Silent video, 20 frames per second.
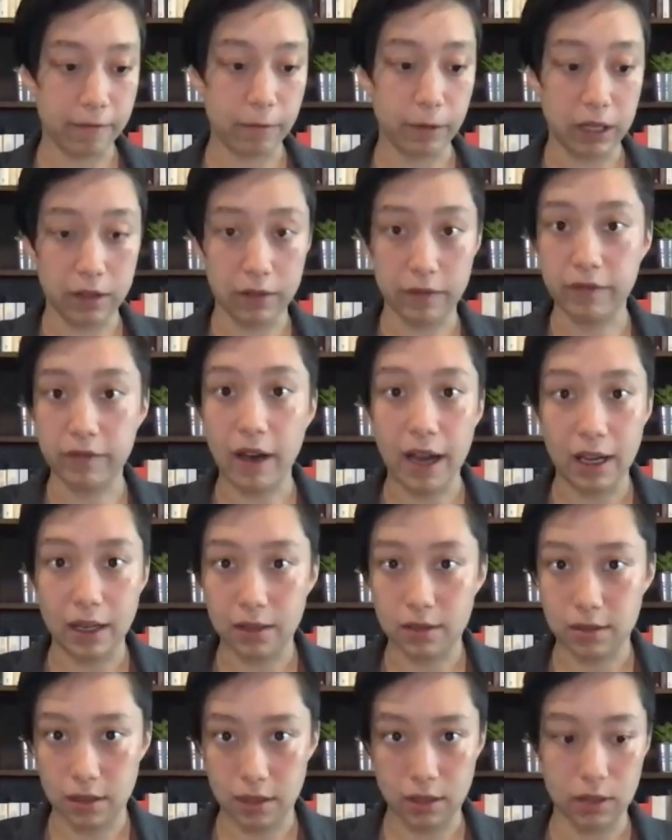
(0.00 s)

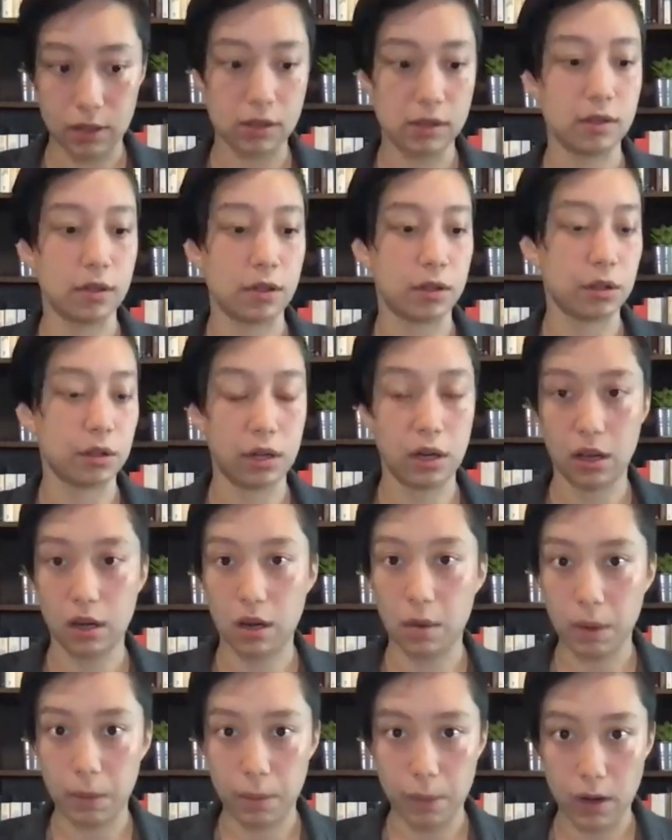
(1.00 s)
find a good circular
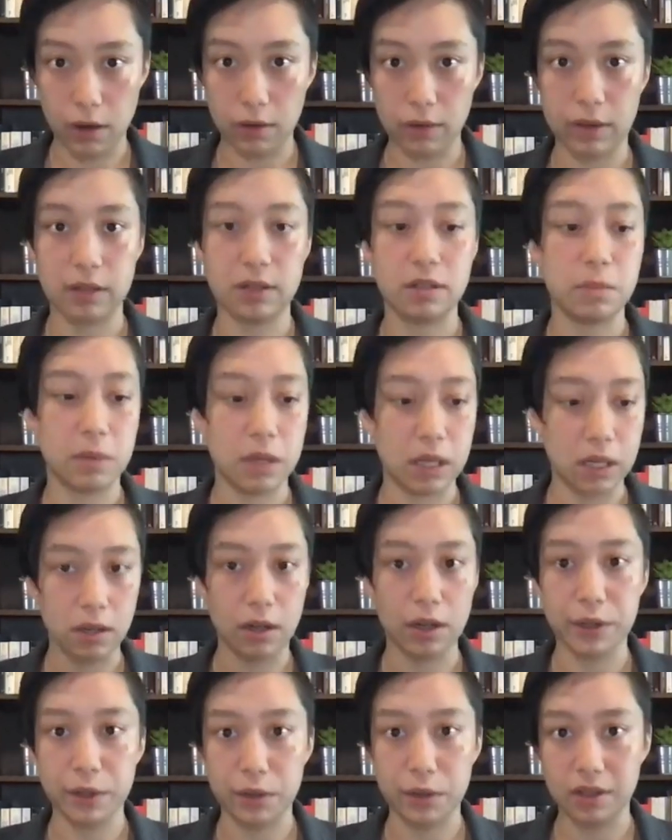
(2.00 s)
economic model that, to me,
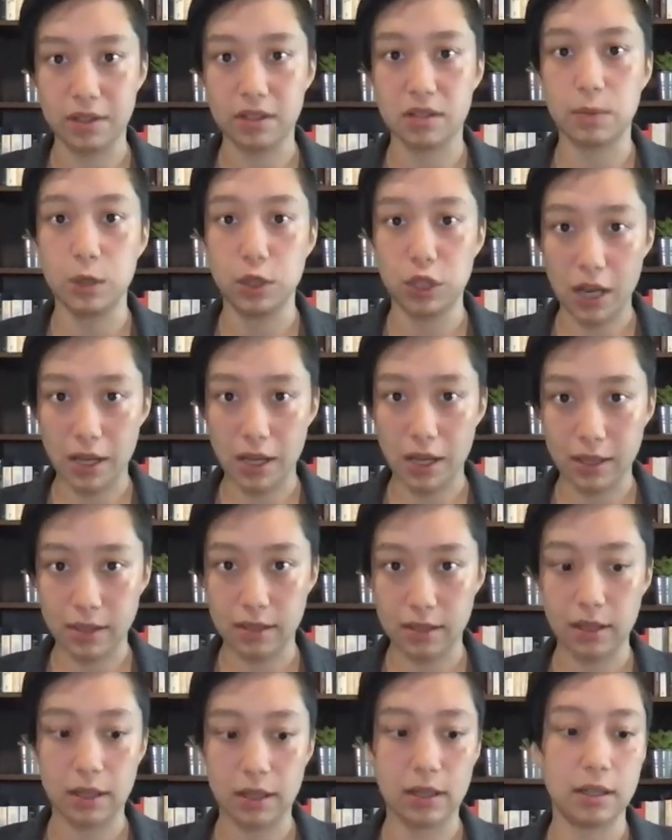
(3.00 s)
also needs to be just,
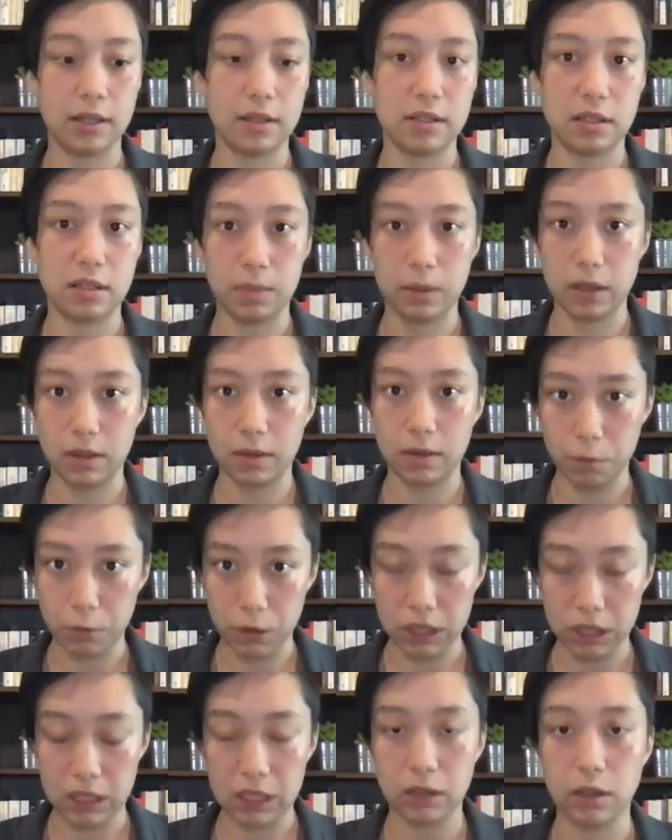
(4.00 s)
and it needs to be
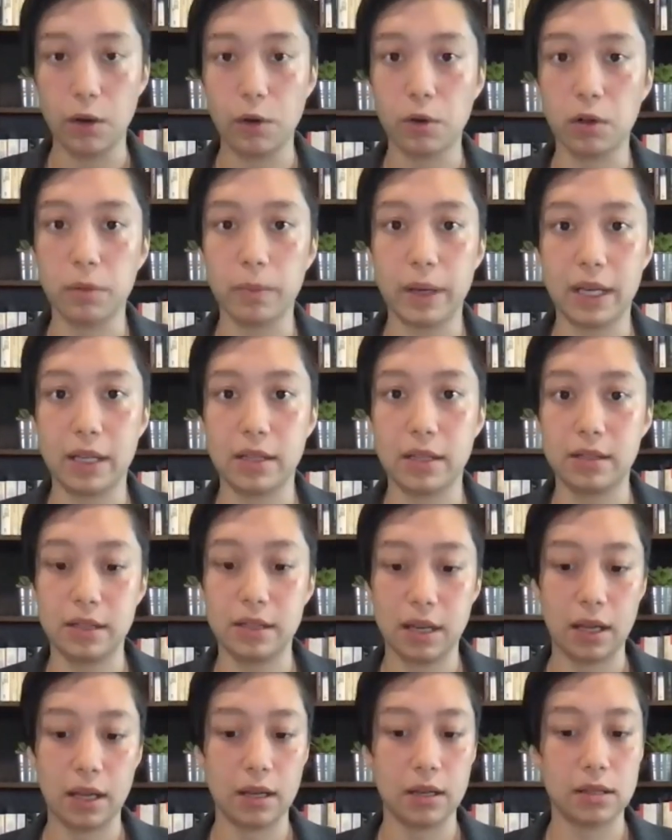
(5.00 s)
really local based
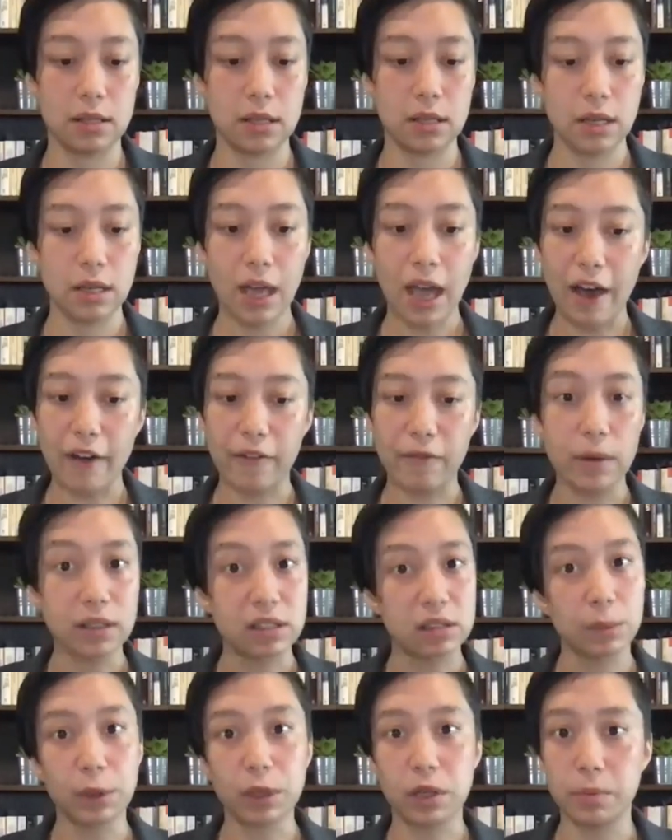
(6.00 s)
and have
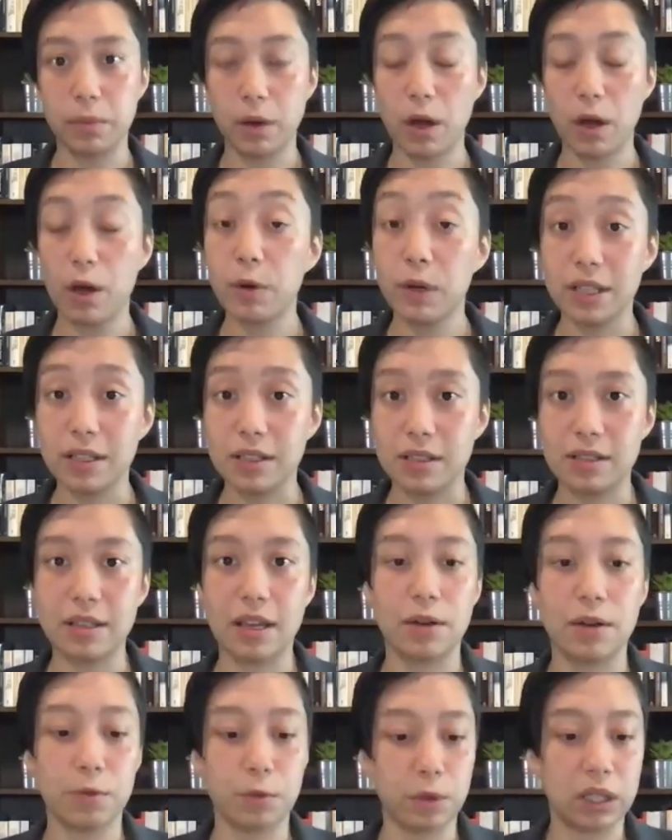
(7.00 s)
multiple components
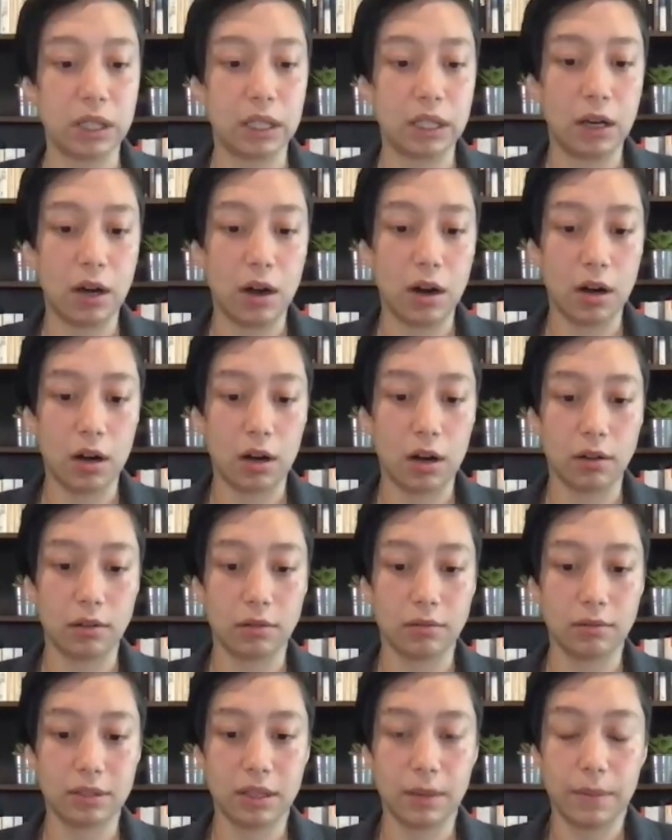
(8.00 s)
that really are
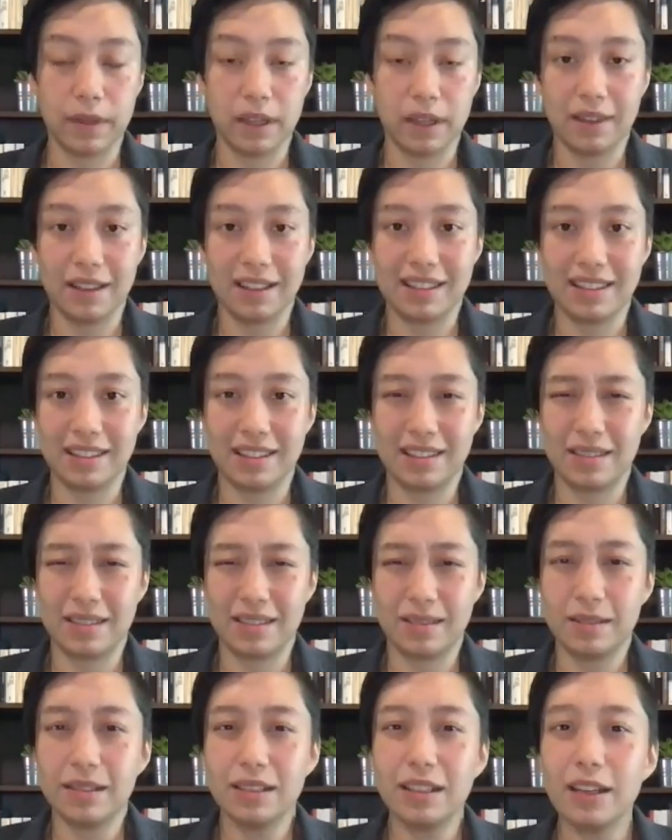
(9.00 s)
something that's
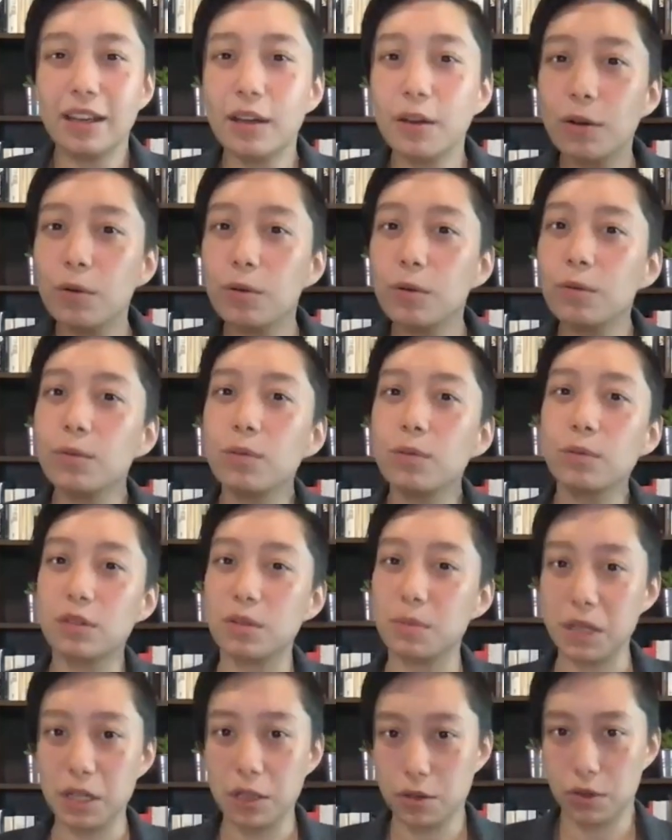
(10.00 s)
new to
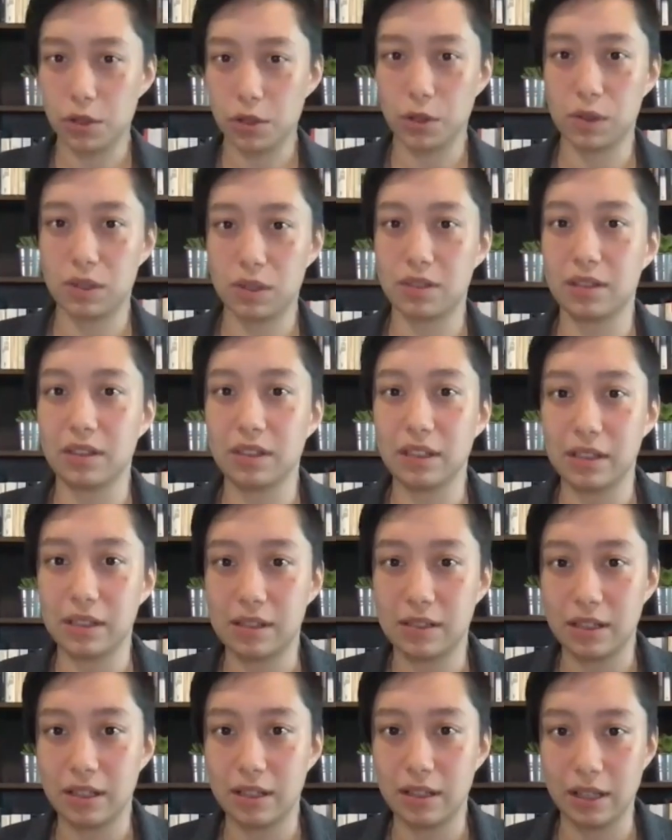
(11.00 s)
be introduced, at
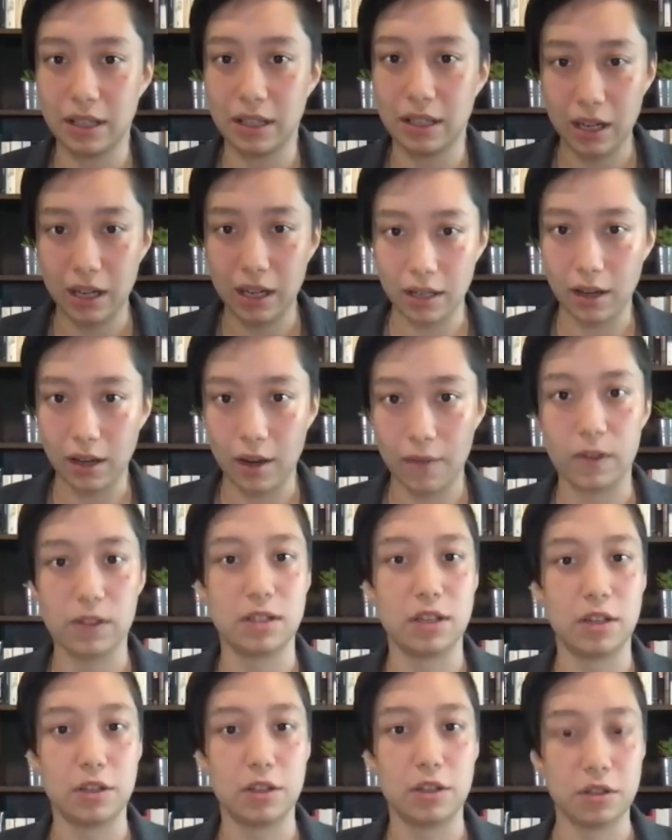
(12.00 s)
least in the Canadian
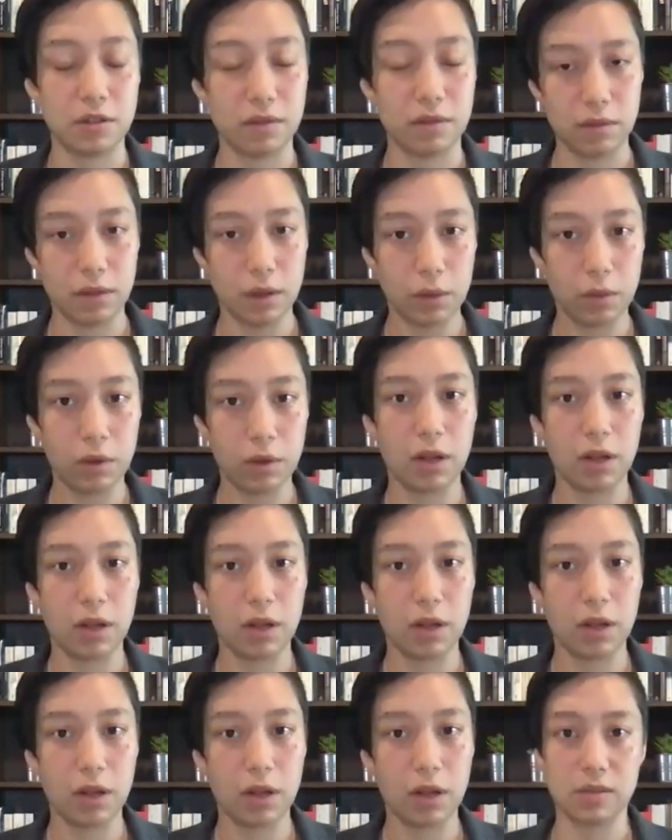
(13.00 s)
conversation, though not so
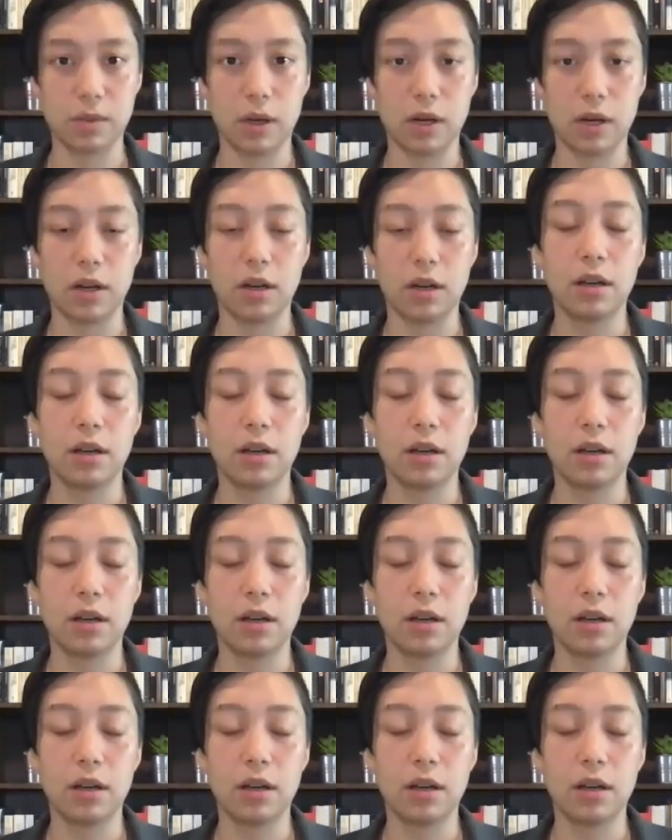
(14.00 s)
new elsewhere.